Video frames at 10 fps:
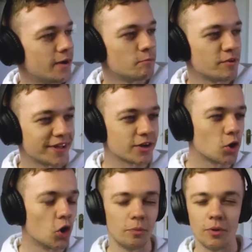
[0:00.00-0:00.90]
We've had a
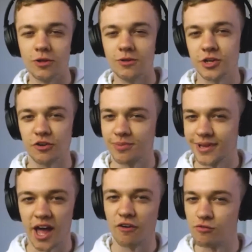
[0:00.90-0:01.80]
couple sort of
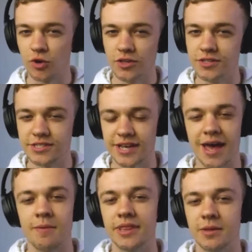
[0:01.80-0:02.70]
playoff runs
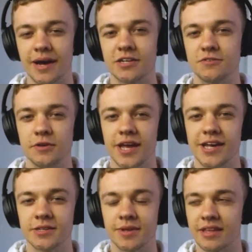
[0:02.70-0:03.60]
in the past few
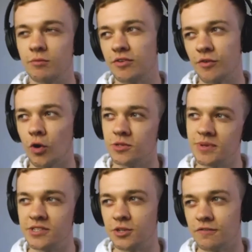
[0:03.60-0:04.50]
years, and I think we've always
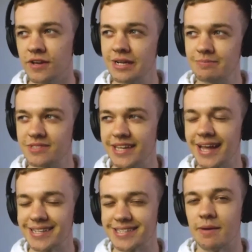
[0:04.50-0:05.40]
been sort of seen
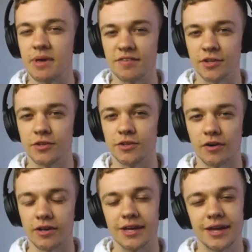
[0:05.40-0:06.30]
as that bit of an
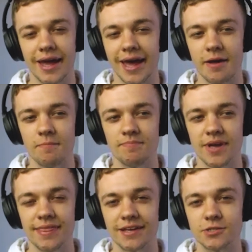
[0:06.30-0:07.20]
underdog
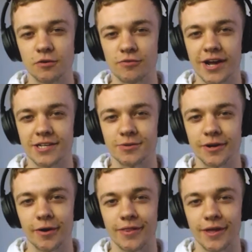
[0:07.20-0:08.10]
in that sort of race. So
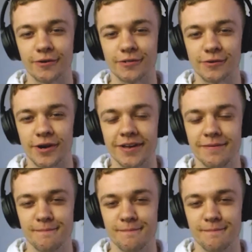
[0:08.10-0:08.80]
I'll go with those 3.